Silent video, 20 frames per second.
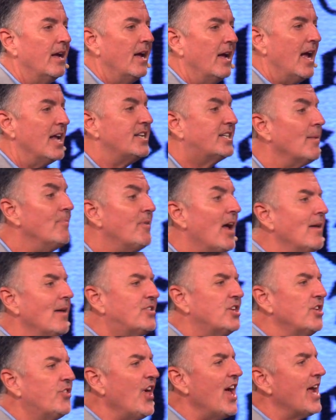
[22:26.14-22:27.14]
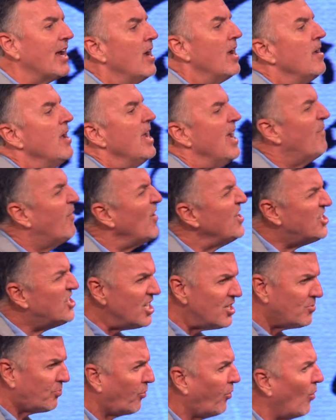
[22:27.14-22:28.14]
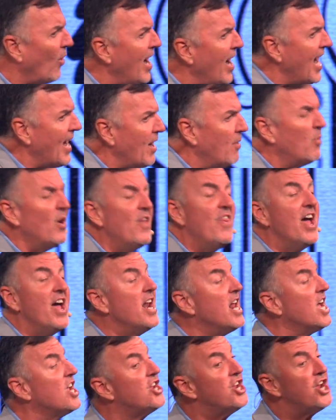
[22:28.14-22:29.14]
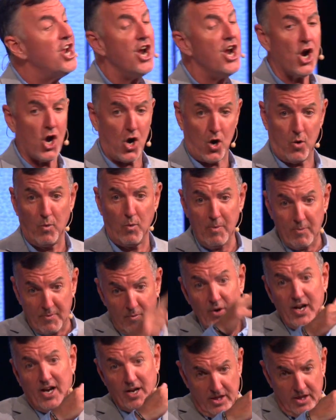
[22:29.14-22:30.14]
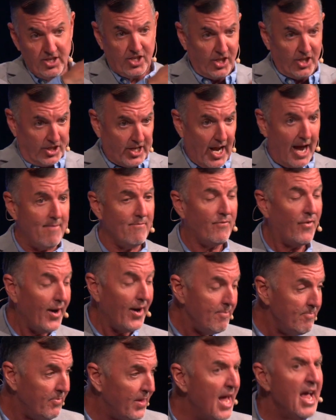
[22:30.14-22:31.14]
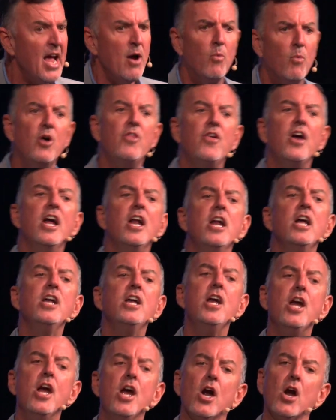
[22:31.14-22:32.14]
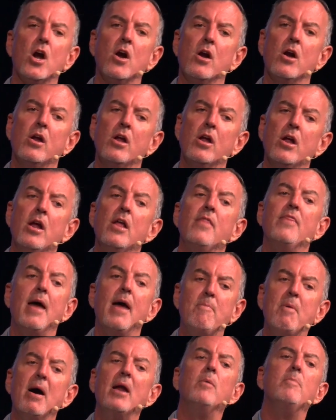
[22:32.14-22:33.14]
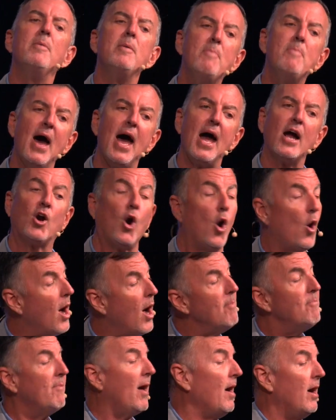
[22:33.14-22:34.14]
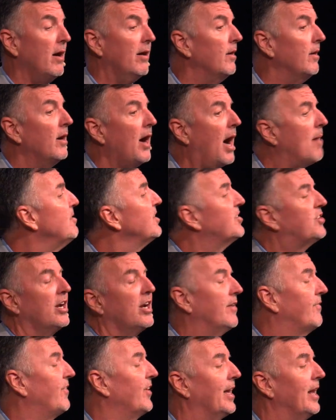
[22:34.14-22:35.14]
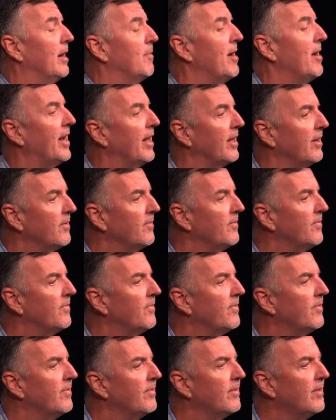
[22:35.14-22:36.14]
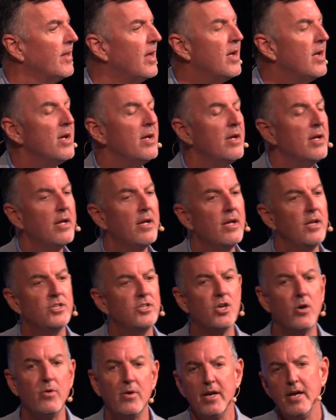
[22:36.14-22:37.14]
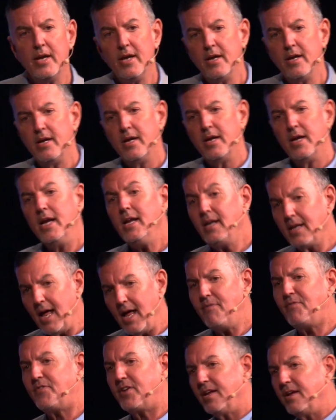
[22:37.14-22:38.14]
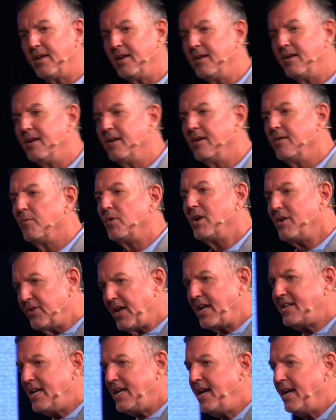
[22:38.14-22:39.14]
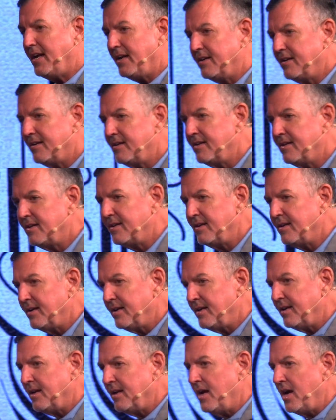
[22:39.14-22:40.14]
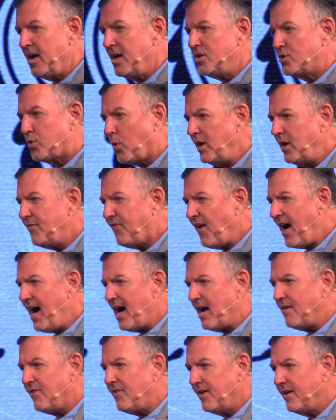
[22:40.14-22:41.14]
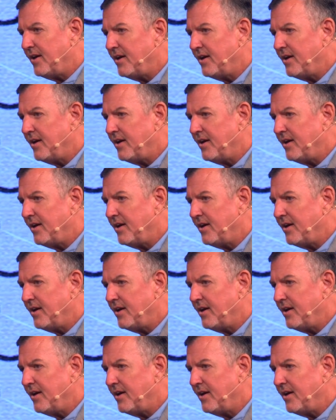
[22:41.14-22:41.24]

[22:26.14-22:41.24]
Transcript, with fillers: And sometimes you think, if we just pray within a year, we, we get this little time frame, within a year, they better be back, or I'm, I'm just gonna forget about it. So he left when he was 18. 25,